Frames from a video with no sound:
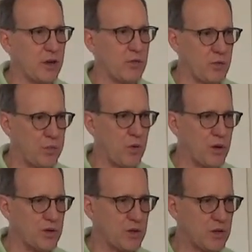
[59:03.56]
a
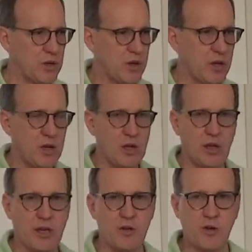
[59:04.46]
report.
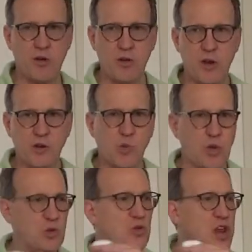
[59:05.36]
Like here's what
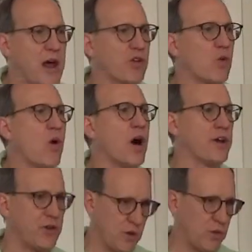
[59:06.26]
you never
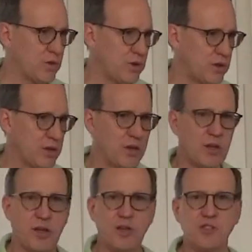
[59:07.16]
want to do,
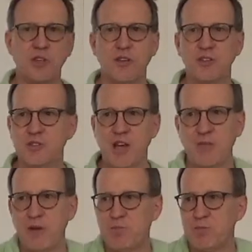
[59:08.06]
is in this, I'm
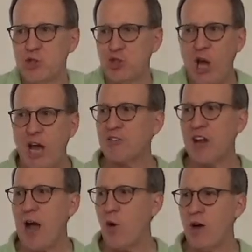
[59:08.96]
shocked at
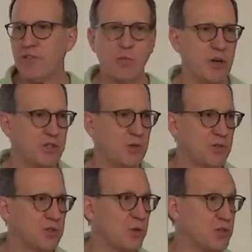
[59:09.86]
how often my
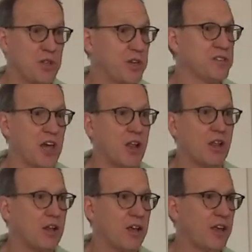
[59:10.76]
students do this, and you can
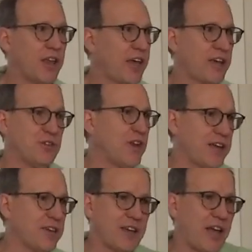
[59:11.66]
tell, like I
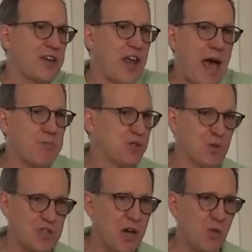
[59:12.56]
can
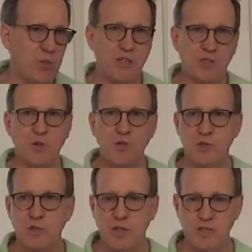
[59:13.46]
absolutely tell when my students do
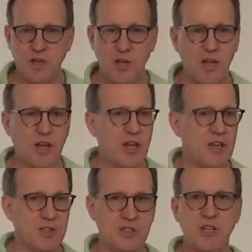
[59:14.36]
this.
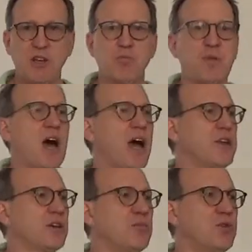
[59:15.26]
Sit behind
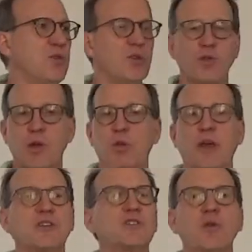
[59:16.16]
a computer with a
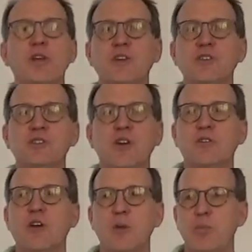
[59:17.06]
blank screen and just
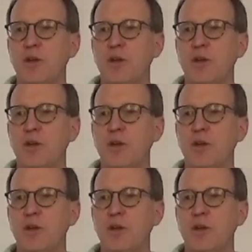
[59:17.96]
start typing.